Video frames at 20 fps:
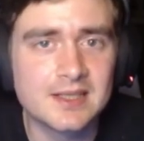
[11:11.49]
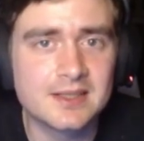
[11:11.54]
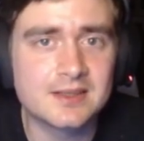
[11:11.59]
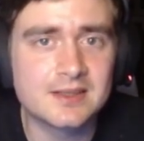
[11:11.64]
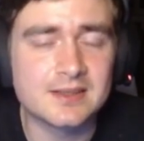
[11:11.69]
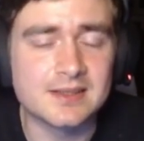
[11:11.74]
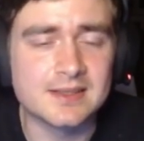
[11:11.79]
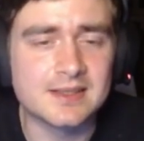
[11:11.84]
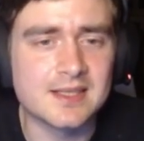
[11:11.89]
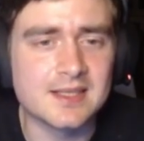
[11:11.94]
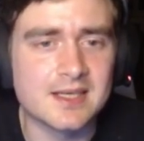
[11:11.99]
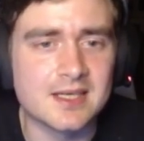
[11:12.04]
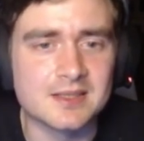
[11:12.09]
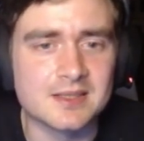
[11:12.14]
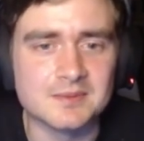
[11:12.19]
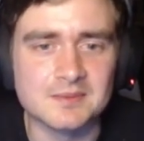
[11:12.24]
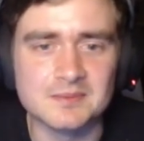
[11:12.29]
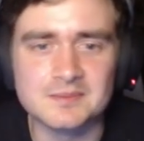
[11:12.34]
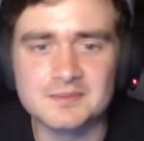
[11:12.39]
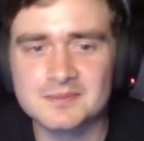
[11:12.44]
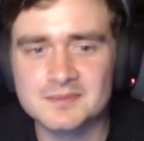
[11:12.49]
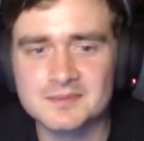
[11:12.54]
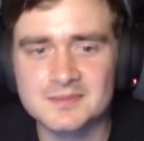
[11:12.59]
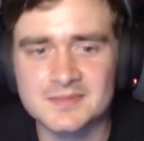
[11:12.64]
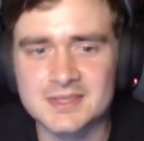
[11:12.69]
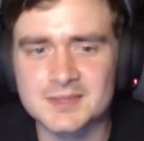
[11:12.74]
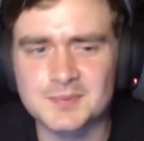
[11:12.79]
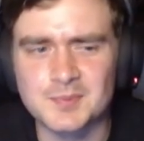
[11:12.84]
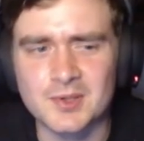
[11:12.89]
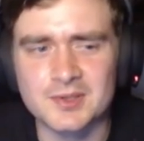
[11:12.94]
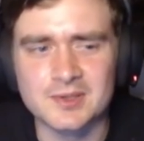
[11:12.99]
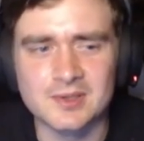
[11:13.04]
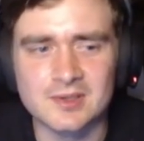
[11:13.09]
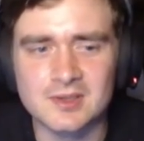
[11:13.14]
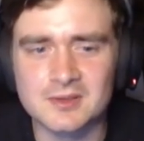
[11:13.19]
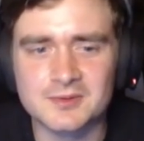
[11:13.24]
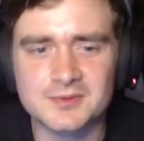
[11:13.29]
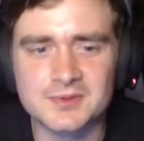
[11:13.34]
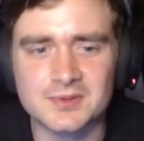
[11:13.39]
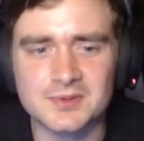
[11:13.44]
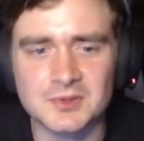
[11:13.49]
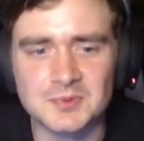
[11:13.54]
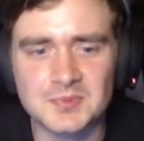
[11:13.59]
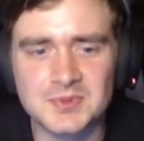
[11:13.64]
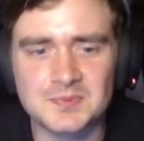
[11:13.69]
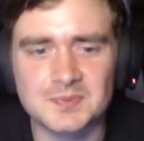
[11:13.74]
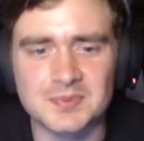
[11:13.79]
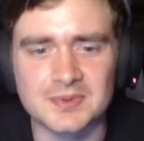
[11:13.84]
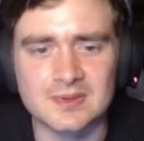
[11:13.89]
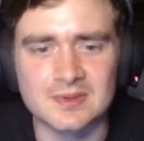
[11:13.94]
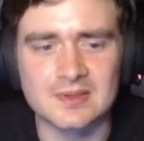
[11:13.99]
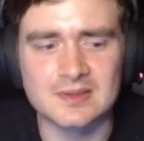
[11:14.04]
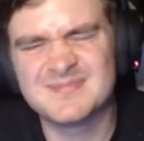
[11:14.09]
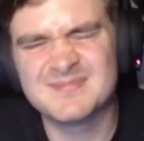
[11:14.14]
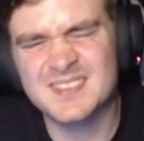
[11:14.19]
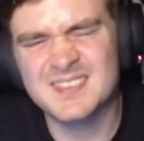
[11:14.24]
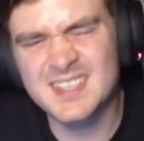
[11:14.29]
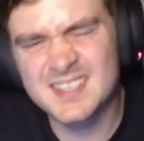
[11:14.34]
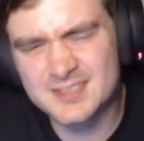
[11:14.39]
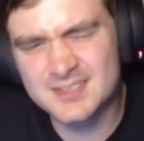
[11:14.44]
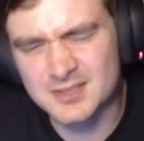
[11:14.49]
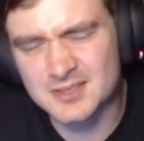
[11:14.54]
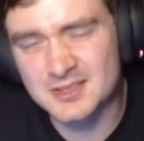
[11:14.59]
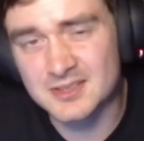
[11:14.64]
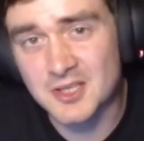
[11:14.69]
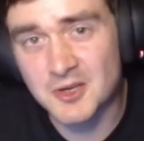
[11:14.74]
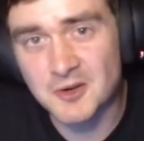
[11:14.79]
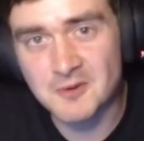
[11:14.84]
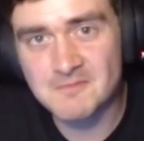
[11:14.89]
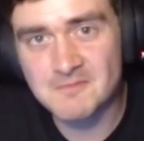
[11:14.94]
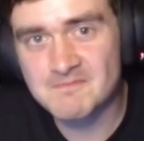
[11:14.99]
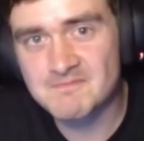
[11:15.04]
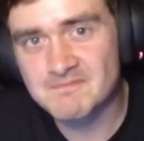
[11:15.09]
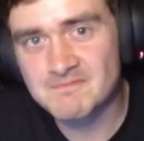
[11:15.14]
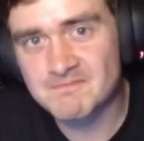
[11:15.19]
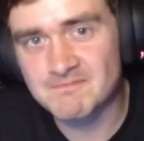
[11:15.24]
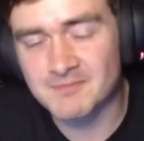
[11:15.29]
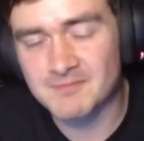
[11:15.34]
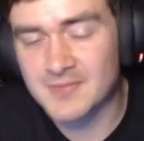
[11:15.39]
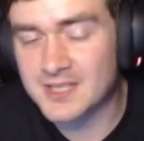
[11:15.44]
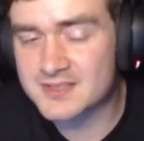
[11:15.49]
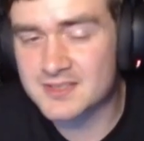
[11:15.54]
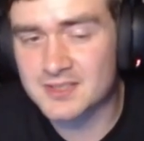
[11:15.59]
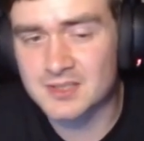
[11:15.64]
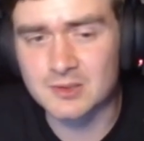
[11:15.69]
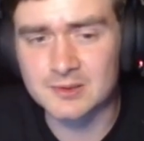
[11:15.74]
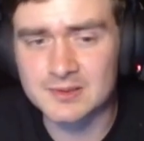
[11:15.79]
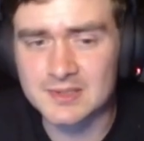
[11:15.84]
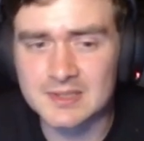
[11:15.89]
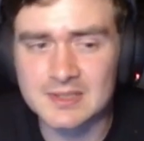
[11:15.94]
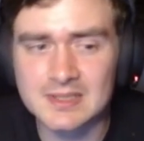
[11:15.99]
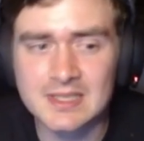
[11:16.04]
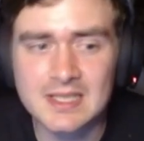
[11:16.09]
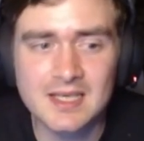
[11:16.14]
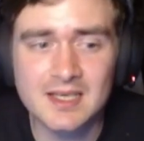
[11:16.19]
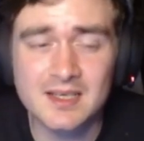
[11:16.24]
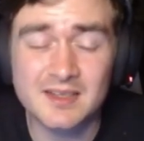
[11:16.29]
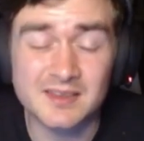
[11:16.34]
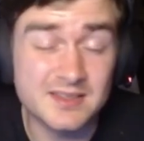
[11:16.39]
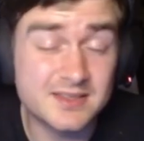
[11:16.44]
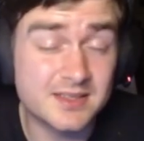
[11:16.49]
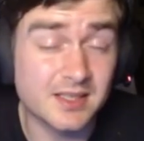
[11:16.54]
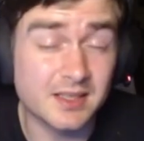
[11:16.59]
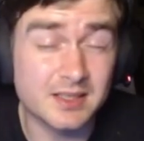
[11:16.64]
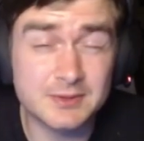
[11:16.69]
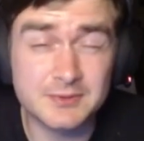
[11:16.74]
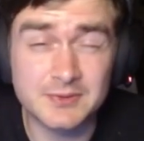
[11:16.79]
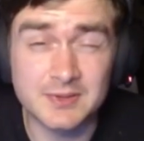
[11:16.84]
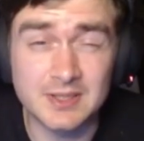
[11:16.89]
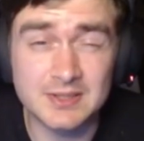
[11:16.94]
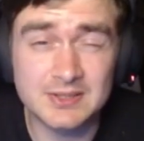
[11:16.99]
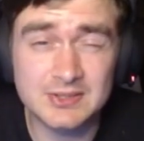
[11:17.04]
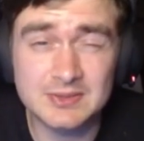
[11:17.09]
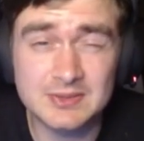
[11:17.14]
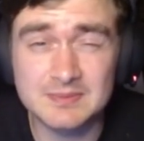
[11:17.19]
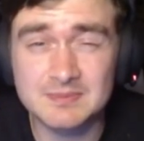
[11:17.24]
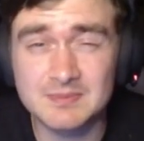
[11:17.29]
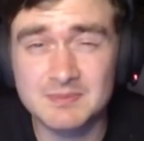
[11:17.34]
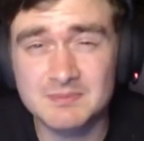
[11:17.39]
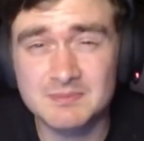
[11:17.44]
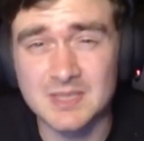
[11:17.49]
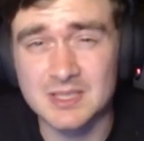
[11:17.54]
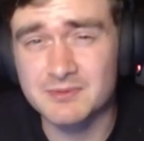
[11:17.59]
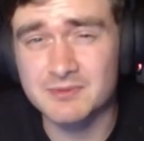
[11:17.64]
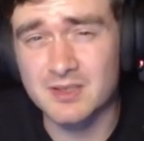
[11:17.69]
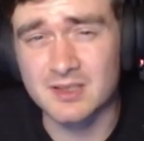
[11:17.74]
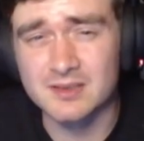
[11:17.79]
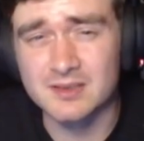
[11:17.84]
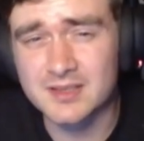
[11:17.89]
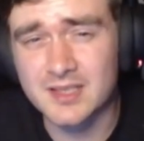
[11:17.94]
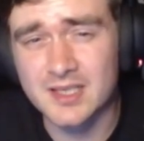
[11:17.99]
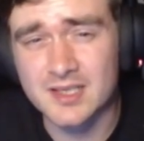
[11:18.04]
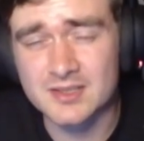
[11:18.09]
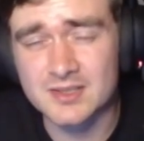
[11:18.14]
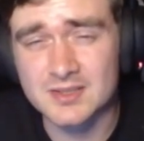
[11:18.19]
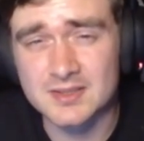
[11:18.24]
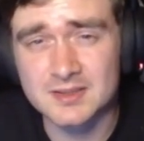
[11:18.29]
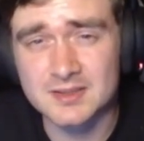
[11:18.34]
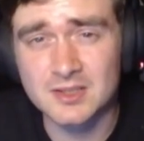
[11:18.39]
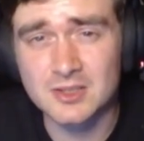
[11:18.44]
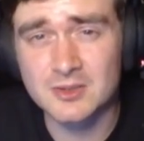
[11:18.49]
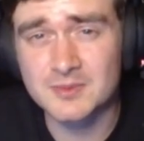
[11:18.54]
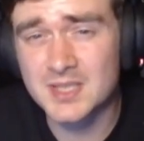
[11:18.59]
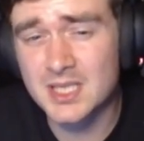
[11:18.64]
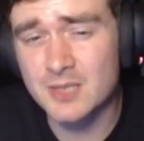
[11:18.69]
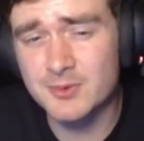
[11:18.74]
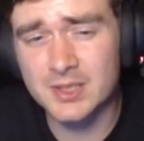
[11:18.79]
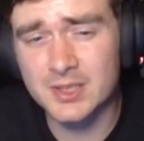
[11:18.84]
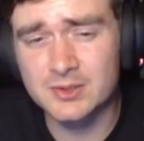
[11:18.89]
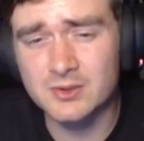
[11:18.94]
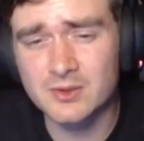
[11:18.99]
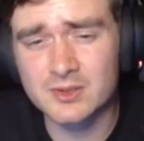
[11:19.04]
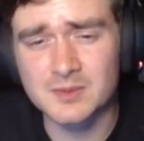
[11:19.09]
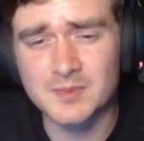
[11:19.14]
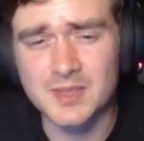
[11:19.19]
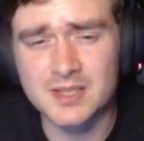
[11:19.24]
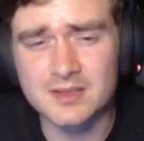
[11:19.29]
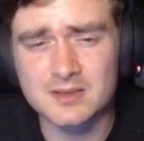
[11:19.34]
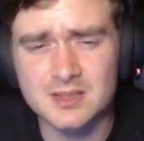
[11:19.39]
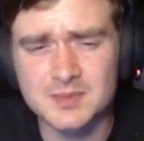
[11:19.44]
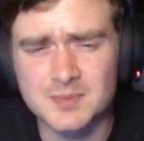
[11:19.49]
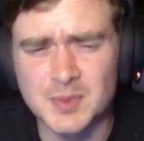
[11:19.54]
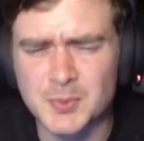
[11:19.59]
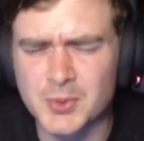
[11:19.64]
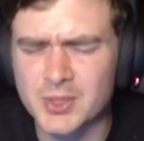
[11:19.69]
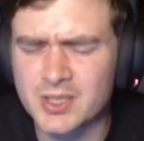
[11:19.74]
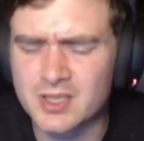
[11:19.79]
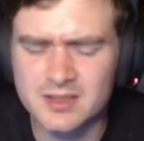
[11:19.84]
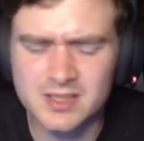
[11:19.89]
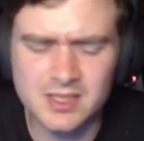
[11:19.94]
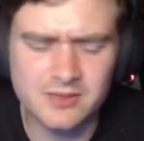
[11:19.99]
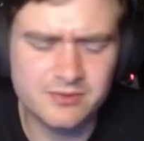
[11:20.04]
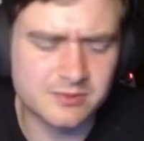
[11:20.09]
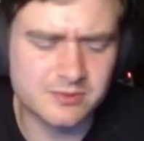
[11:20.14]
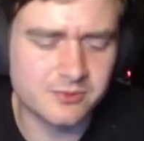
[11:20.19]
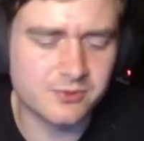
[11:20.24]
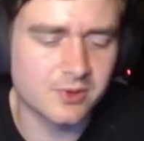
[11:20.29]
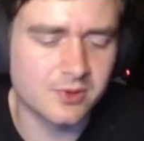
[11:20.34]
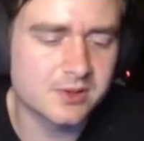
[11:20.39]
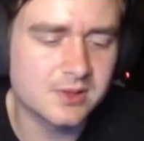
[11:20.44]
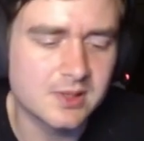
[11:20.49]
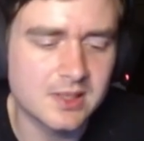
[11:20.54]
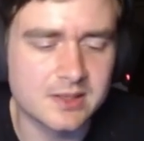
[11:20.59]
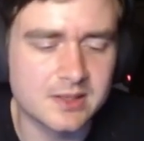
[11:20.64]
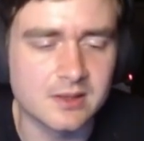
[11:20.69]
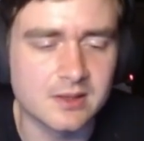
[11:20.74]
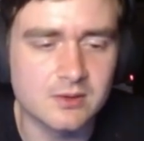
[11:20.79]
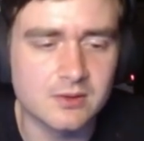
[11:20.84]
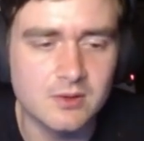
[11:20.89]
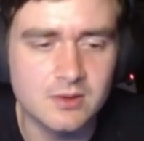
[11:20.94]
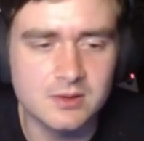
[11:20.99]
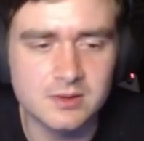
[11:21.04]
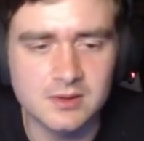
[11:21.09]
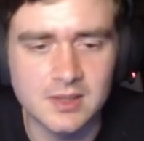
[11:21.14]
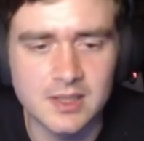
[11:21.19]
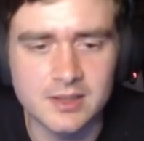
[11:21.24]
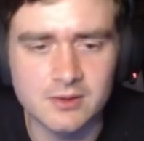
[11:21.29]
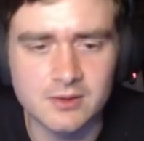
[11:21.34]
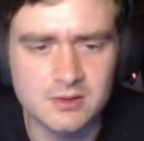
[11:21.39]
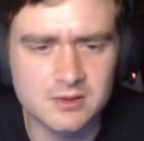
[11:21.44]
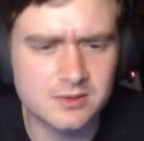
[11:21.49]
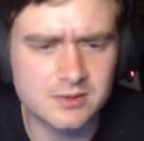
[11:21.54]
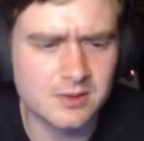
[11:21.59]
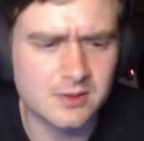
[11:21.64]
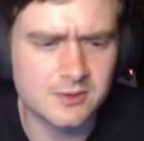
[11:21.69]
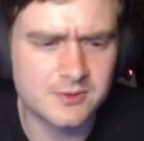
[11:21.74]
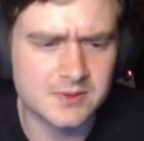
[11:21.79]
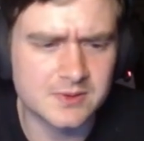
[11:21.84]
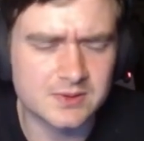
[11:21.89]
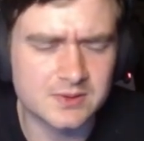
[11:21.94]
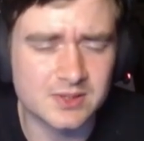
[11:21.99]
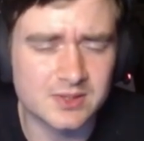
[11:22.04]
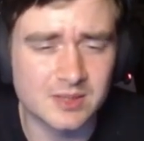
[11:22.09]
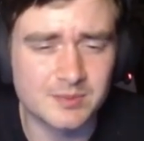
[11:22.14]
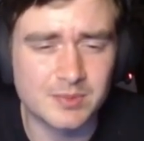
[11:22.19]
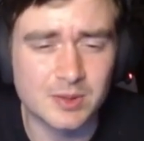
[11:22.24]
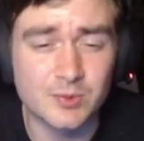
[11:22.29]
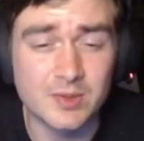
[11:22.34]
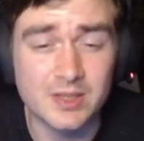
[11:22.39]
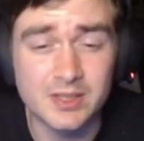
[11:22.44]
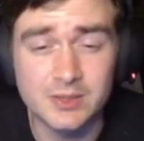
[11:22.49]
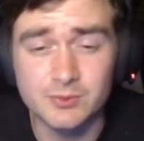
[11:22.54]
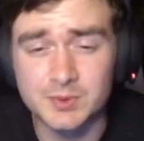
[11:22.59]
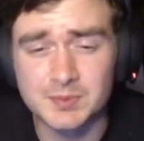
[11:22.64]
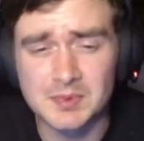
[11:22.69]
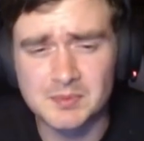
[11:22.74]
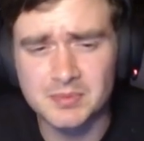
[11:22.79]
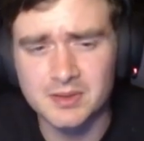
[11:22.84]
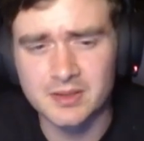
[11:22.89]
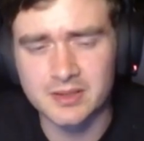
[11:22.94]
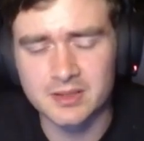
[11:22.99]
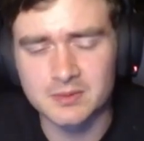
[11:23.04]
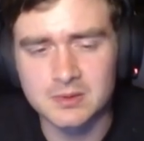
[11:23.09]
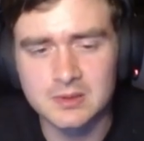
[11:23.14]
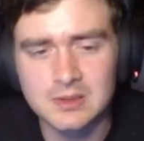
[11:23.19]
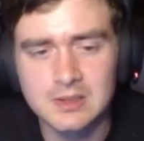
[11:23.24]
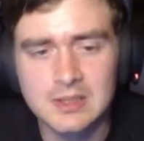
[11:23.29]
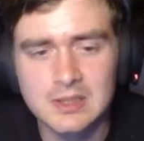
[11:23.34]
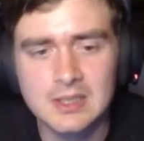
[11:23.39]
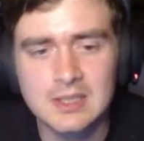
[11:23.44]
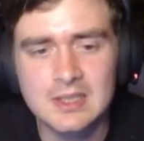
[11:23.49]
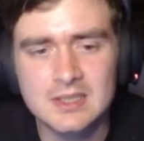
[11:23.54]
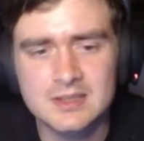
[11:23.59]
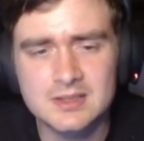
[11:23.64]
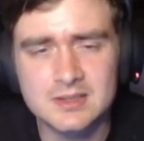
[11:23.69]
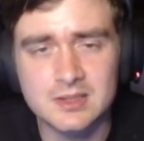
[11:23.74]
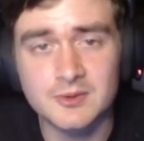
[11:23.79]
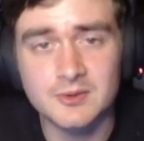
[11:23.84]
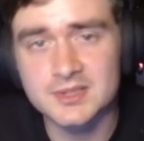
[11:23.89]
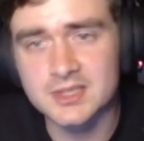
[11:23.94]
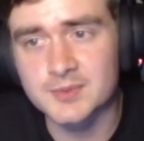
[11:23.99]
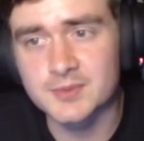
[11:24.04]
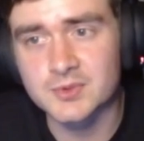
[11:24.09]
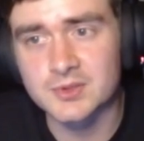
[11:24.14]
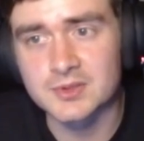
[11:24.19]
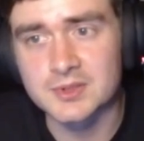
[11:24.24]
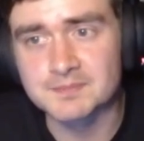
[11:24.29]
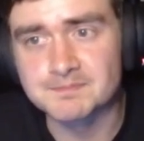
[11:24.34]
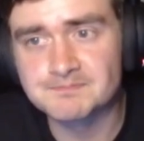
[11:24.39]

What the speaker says: He can spawn a lot of troops, but he's too slow. That's the whole deal. This deck is fast, and Father Decay is slow. Yeah, we ignore the maintenance, but we can't give him frontline like Ornator, for example, where he would be playable, so I skipped on him.